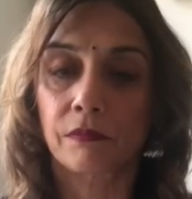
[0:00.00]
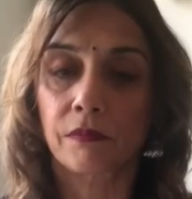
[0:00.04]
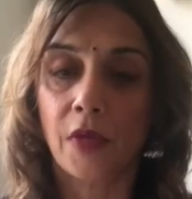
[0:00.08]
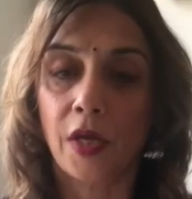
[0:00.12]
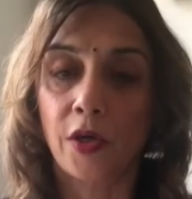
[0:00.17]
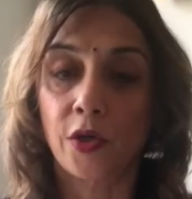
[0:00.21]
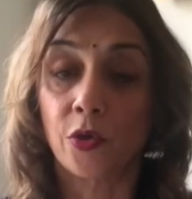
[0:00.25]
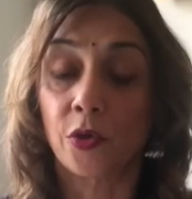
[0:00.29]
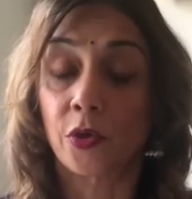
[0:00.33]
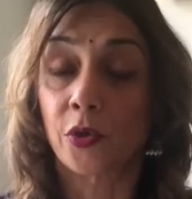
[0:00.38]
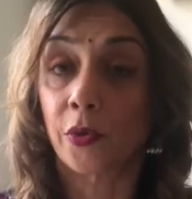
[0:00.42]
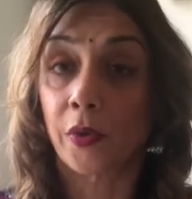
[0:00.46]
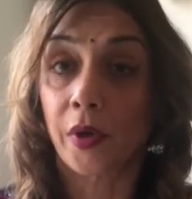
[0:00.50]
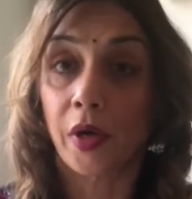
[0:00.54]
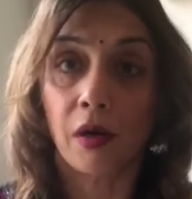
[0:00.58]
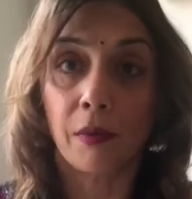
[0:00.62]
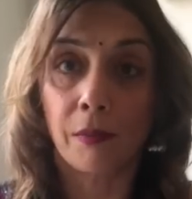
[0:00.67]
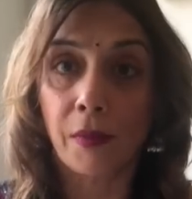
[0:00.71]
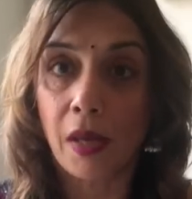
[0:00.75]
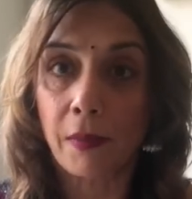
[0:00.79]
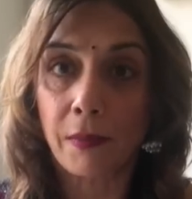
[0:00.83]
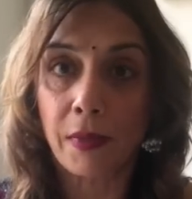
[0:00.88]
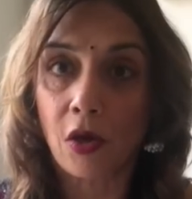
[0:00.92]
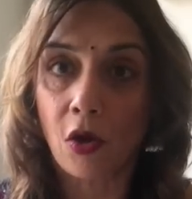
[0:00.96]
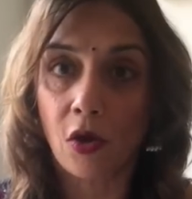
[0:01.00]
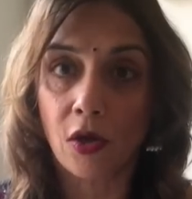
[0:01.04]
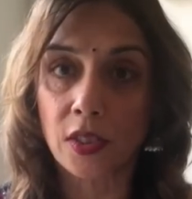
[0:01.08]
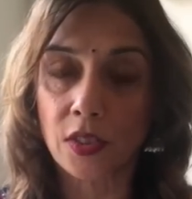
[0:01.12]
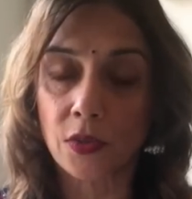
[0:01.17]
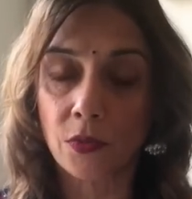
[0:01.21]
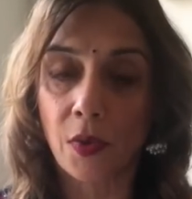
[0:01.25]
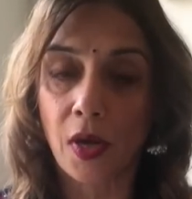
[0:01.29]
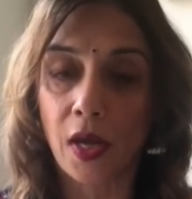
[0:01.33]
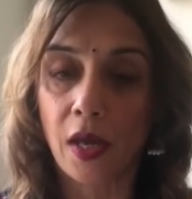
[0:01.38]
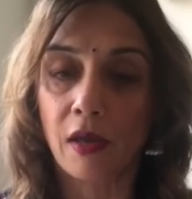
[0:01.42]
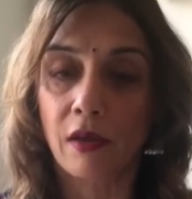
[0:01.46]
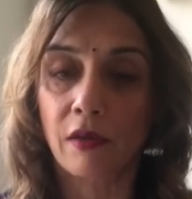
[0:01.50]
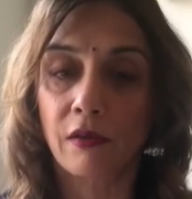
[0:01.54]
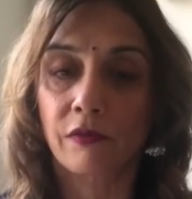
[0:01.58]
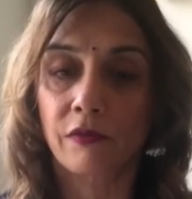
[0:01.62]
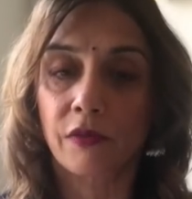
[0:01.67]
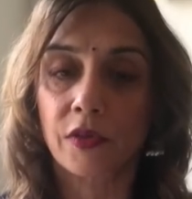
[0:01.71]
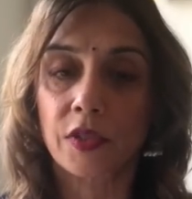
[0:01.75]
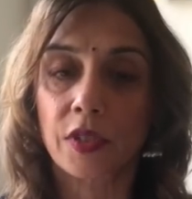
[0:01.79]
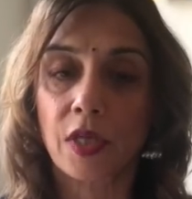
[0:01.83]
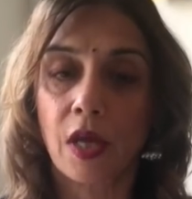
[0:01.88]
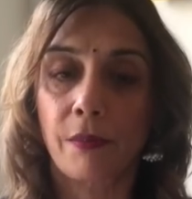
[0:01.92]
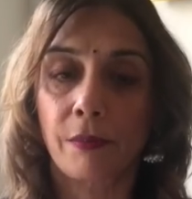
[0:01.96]
A new career may be on its way,
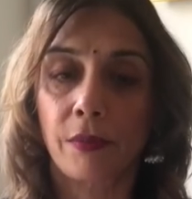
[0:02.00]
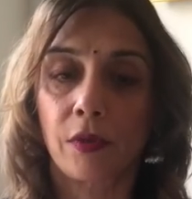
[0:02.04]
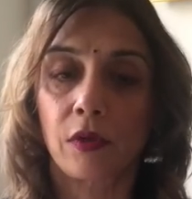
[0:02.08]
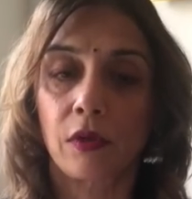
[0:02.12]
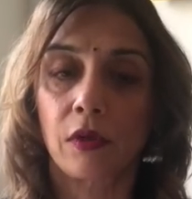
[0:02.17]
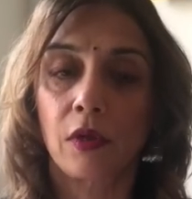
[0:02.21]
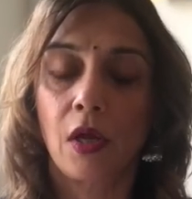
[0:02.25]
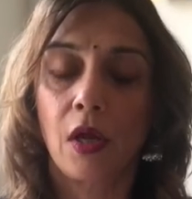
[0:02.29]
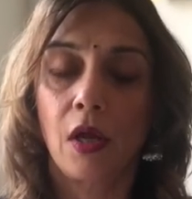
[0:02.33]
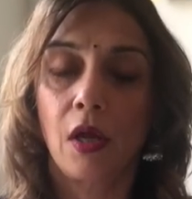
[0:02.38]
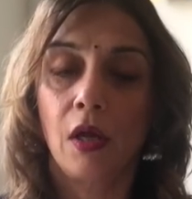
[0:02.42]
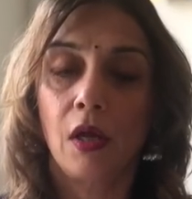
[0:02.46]
for example.